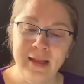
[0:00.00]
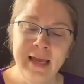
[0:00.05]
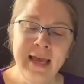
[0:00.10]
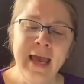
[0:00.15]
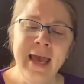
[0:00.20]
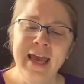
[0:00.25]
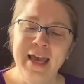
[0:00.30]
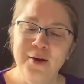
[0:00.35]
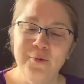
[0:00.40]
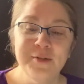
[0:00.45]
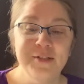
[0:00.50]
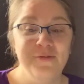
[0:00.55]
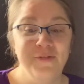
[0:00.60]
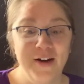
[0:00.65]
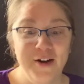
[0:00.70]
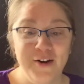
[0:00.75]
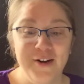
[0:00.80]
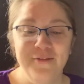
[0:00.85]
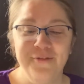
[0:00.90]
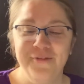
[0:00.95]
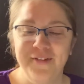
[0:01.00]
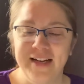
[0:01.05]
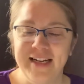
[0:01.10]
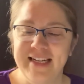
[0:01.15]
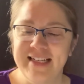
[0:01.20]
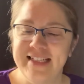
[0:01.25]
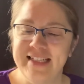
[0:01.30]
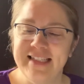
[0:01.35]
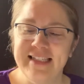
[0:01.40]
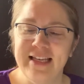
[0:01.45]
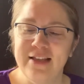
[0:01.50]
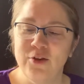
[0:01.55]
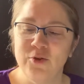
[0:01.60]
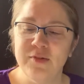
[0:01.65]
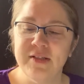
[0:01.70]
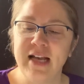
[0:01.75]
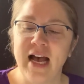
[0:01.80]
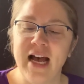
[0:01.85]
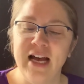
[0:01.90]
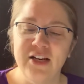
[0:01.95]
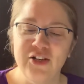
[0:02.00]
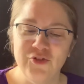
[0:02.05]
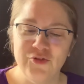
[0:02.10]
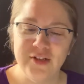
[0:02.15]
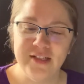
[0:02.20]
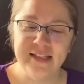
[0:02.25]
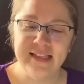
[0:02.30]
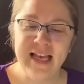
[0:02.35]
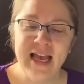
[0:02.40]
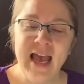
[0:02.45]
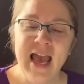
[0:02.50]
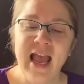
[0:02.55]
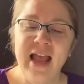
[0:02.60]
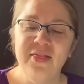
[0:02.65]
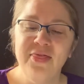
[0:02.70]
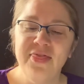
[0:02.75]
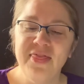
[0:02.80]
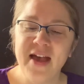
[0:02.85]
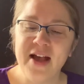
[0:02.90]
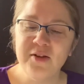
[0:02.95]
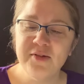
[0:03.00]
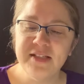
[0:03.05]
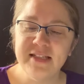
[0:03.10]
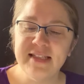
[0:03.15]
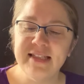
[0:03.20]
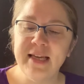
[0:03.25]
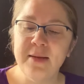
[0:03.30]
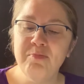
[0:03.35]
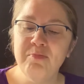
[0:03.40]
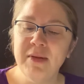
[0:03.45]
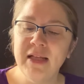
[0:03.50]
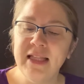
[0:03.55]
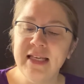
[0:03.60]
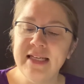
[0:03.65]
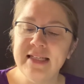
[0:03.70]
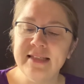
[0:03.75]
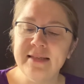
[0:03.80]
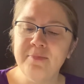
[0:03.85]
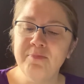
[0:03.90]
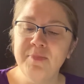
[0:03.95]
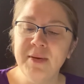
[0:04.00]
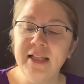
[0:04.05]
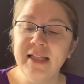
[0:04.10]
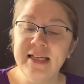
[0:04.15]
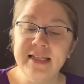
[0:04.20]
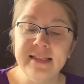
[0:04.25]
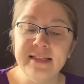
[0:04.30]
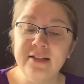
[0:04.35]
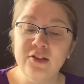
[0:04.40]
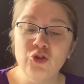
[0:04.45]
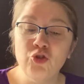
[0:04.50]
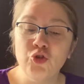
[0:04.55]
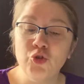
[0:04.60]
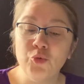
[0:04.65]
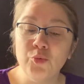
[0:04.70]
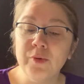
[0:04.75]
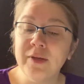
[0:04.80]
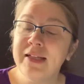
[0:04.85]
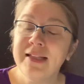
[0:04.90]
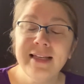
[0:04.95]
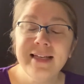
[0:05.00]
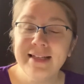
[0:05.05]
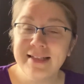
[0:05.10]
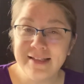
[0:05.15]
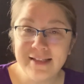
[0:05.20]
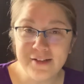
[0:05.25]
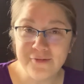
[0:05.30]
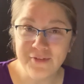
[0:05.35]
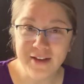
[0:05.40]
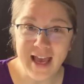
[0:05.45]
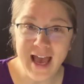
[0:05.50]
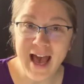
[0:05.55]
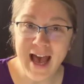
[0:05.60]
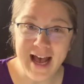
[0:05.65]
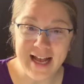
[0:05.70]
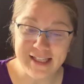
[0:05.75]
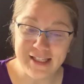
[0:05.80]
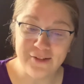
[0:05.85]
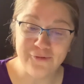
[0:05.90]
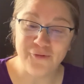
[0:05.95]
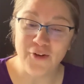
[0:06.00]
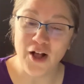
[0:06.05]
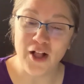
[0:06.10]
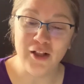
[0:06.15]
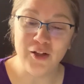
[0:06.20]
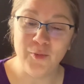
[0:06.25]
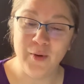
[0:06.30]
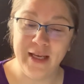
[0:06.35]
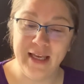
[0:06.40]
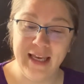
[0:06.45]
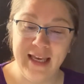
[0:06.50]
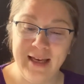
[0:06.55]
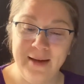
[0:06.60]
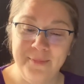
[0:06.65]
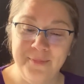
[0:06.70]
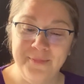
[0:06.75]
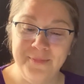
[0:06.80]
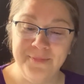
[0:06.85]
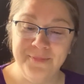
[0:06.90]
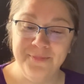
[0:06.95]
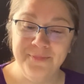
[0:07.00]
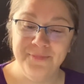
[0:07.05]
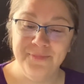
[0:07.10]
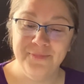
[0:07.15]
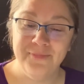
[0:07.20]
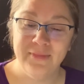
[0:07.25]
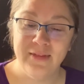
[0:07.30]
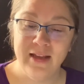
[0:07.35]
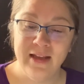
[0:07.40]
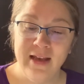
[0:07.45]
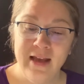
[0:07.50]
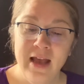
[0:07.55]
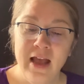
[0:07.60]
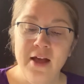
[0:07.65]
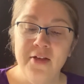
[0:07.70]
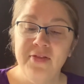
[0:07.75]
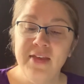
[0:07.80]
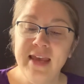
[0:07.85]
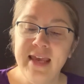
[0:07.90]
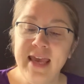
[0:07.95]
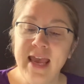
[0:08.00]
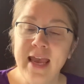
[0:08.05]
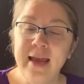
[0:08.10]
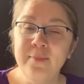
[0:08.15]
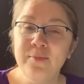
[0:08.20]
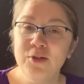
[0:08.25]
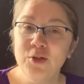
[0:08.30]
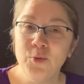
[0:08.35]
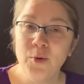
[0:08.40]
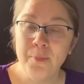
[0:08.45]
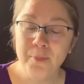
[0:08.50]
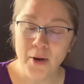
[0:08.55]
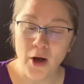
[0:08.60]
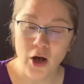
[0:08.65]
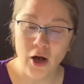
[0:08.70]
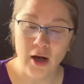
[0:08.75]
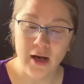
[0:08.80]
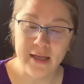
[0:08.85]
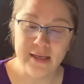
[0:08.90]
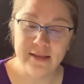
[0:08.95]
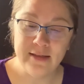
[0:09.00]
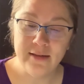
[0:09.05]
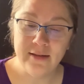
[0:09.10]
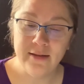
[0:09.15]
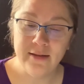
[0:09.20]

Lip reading: It was very funny to see those hundreds and thousands and millions and billions and trillions of cats following him. They came to a pond.